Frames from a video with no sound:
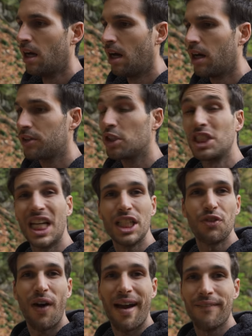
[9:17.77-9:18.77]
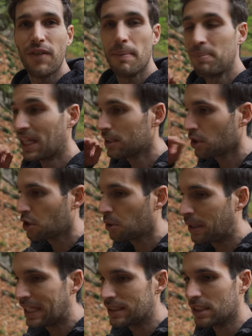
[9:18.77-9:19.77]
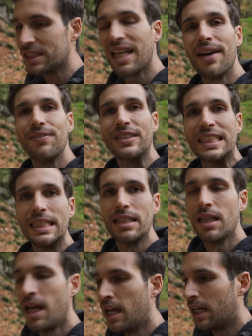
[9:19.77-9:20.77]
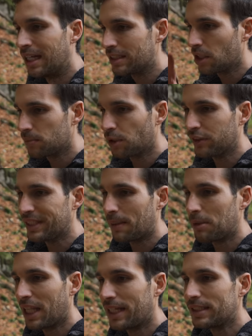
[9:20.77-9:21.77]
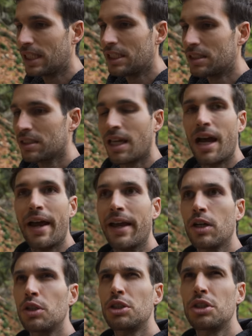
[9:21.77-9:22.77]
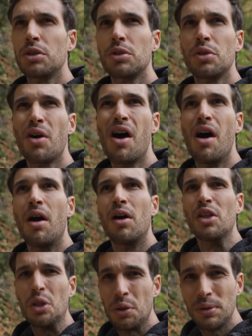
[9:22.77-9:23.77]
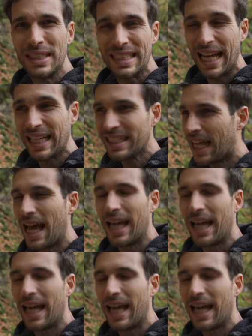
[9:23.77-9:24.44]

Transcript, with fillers: Uh, the GH5 being the craziest I've seen in terms of stabilization. I could shoot to two second